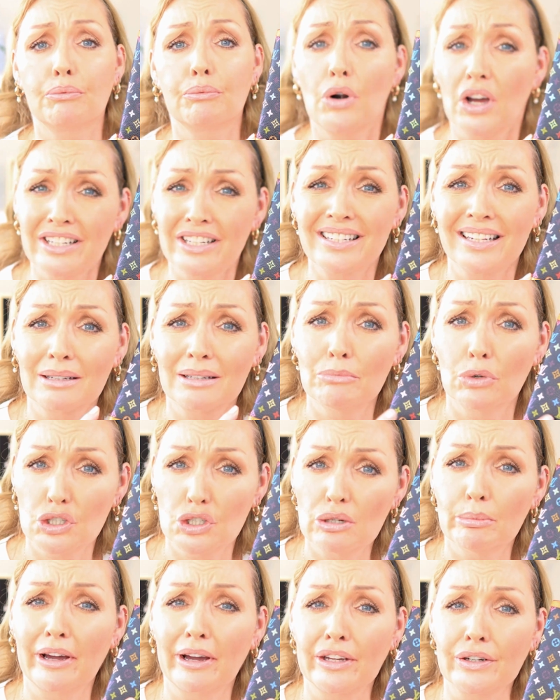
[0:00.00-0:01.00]
writing
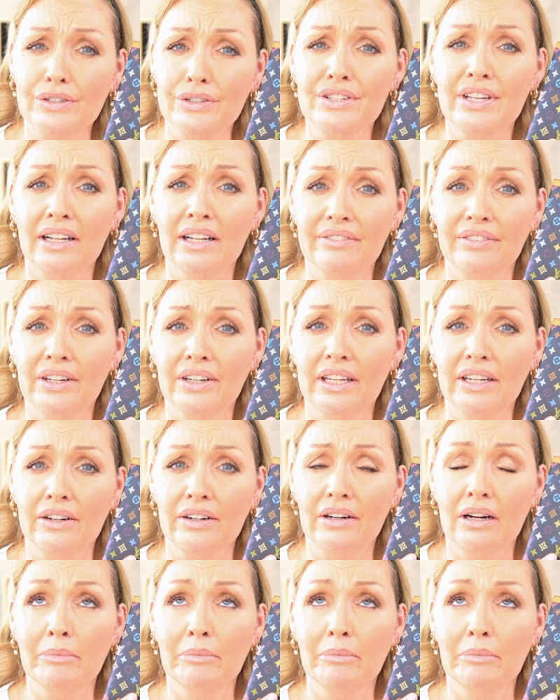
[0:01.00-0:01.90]
much about yourself in here.